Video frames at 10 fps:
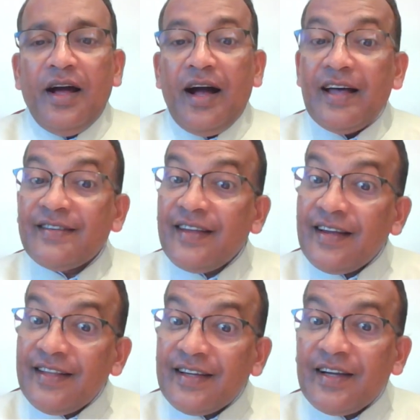
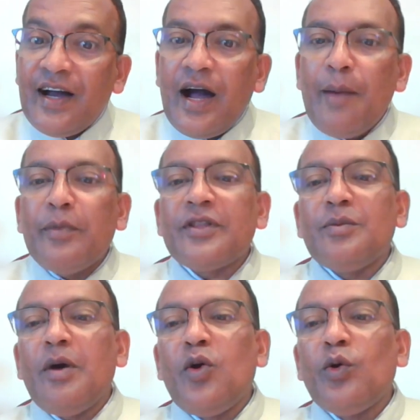AZADI ka AMRIT
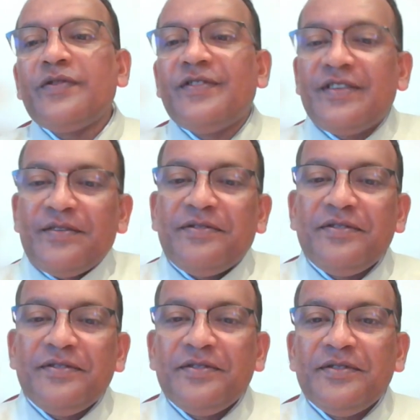MAHOTSAV